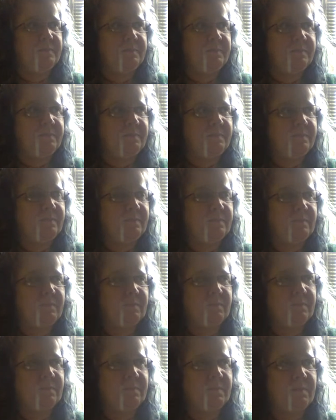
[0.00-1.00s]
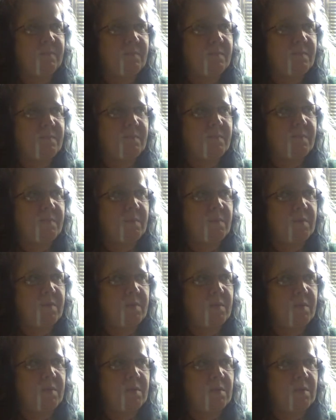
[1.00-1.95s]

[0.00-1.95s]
No one is speaking in this clip.